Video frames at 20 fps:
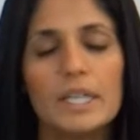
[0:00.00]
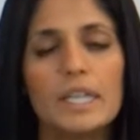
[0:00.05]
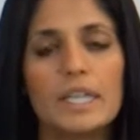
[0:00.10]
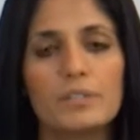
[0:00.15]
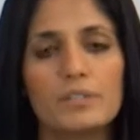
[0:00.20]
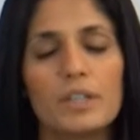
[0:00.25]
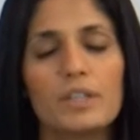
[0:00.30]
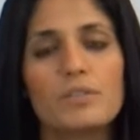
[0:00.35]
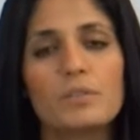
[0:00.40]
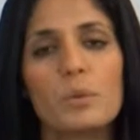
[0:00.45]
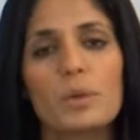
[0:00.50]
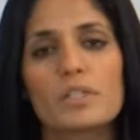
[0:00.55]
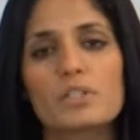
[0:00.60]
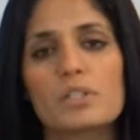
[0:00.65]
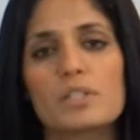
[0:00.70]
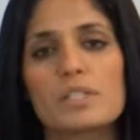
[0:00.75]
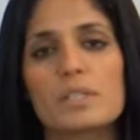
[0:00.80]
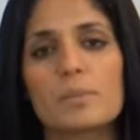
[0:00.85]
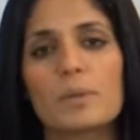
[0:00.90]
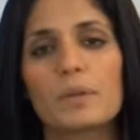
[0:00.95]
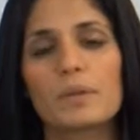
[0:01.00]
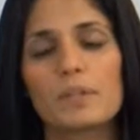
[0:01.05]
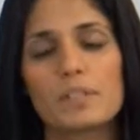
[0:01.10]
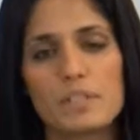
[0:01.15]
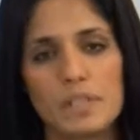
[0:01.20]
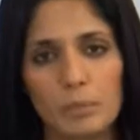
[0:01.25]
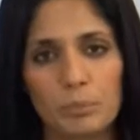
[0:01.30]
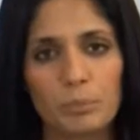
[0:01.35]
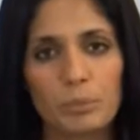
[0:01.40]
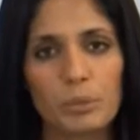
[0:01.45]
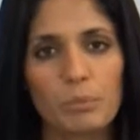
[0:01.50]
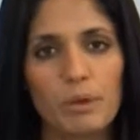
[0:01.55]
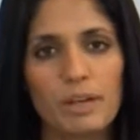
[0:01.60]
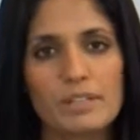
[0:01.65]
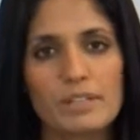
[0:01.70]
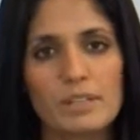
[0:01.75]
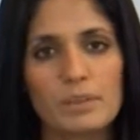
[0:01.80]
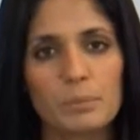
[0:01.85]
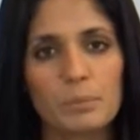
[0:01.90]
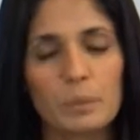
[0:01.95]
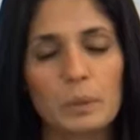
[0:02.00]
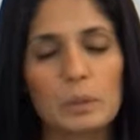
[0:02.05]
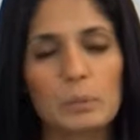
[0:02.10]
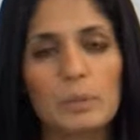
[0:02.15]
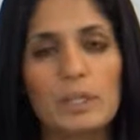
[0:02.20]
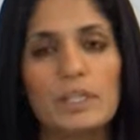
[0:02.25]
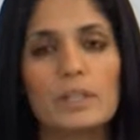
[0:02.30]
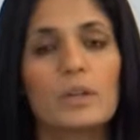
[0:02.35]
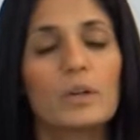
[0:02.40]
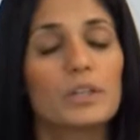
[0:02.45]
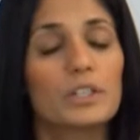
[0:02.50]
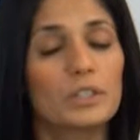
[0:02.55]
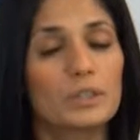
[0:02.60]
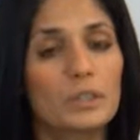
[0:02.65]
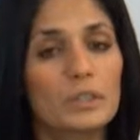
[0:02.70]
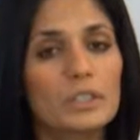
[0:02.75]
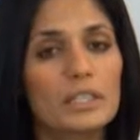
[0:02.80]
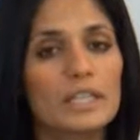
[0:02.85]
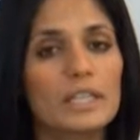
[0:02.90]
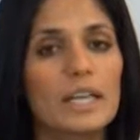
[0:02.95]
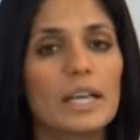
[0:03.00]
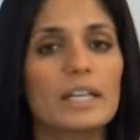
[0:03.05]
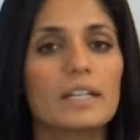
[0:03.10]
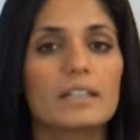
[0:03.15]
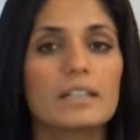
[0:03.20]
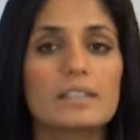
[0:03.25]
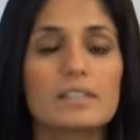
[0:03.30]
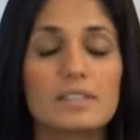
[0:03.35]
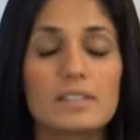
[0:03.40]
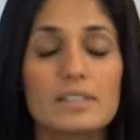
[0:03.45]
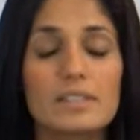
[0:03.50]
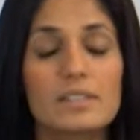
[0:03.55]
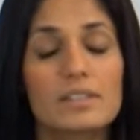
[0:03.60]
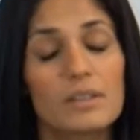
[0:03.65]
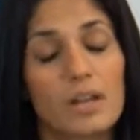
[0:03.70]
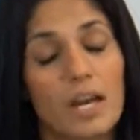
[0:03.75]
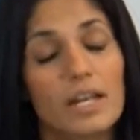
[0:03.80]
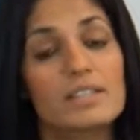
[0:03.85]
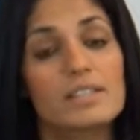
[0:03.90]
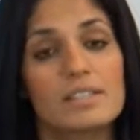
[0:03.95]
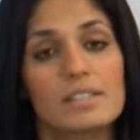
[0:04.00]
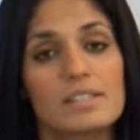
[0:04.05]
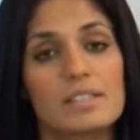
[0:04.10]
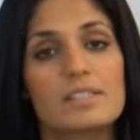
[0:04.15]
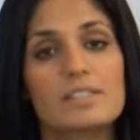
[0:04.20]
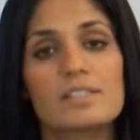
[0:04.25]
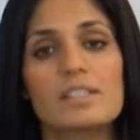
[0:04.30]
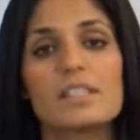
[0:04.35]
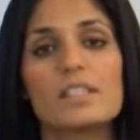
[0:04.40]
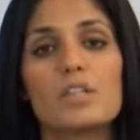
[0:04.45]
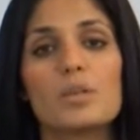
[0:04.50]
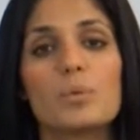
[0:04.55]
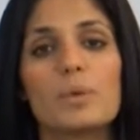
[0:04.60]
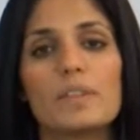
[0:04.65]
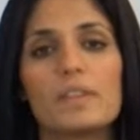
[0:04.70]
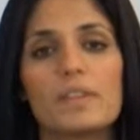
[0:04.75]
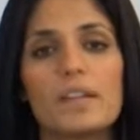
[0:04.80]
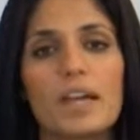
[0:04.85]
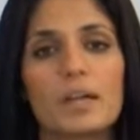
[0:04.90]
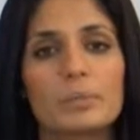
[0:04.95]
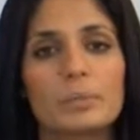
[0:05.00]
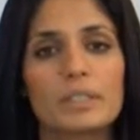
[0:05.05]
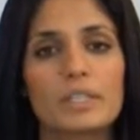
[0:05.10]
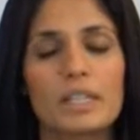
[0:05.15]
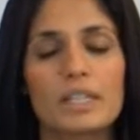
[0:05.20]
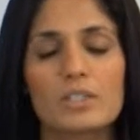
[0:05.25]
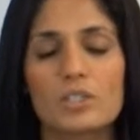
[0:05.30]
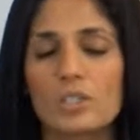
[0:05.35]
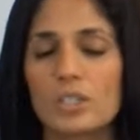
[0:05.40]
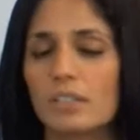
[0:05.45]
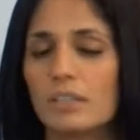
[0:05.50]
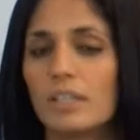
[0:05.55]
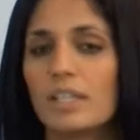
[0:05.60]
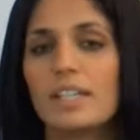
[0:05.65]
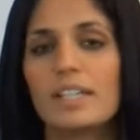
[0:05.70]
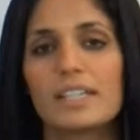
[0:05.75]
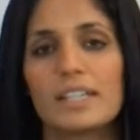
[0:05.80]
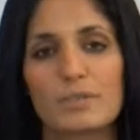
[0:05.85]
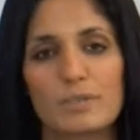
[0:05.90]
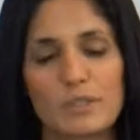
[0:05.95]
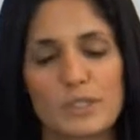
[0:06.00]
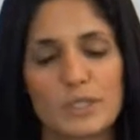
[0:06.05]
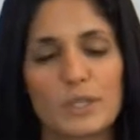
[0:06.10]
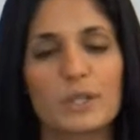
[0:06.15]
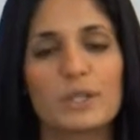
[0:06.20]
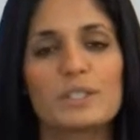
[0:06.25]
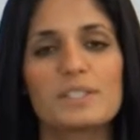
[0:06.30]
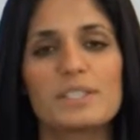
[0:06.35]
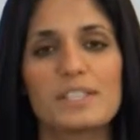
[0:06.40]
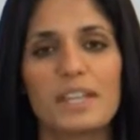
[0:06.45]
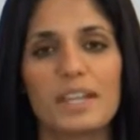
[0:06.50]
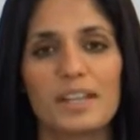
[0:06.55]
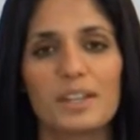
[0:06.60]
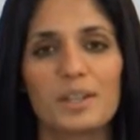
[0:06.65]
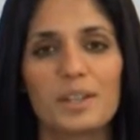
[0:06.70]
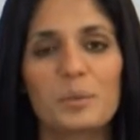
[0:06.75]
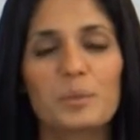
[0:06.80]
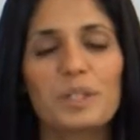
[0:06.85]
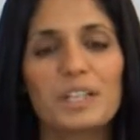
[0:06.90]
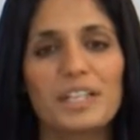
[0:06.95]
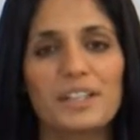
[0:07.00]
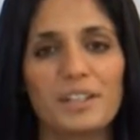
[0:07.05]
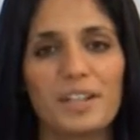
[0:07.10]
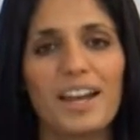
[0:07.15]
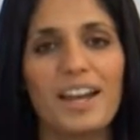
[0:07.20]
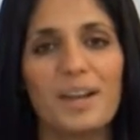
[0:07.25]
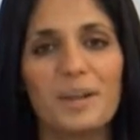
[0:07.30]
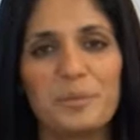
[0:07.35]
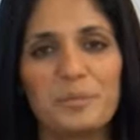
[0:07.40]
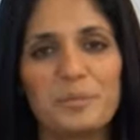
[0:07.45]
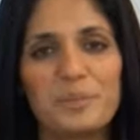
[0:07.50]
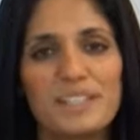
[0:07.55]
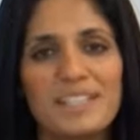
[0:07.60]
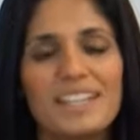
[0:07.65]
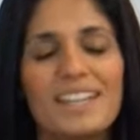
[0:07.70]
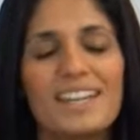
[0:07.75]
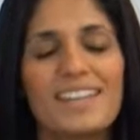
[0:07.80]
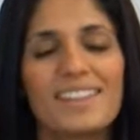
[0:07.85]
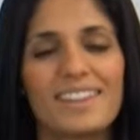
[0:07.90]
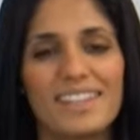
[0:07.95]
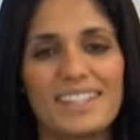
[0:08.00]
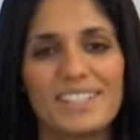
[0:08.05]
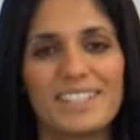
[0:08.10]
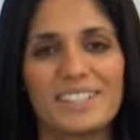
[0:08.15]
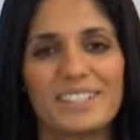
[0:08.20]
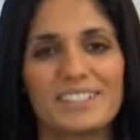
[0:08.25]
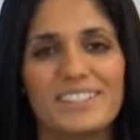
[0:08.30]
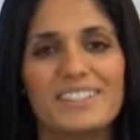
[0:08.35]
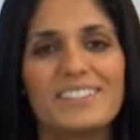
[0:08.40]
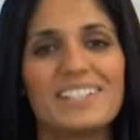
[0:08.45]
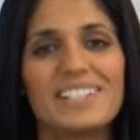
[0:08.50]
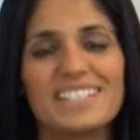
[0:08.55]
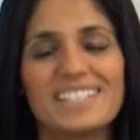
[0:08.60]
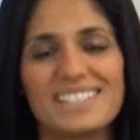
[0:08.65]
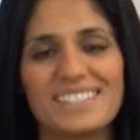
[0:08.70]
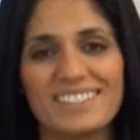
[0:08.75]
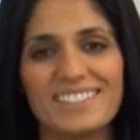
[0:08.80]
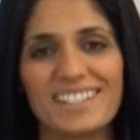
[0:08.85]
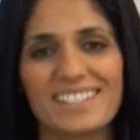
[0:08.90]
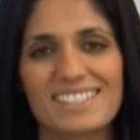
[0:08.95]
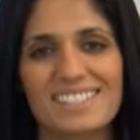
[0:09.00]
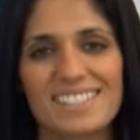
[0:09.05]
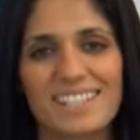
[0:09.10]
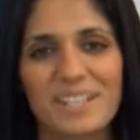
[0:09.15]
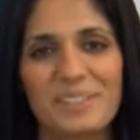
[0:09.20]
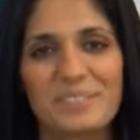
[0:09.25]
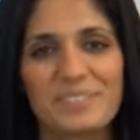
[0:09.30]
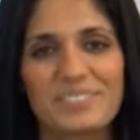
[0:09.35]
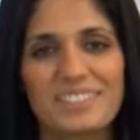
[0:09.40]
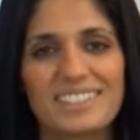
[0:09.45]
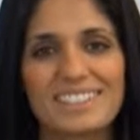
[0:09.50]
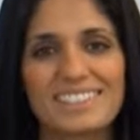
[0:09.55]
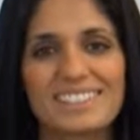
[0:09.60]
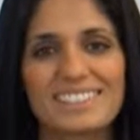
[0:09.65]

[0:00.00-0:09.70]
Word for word: If you have questions about the temporary resident permit or you're looking at assist, us assisting you with the application, give us a call today. We're here to help. Thank you, and until next time.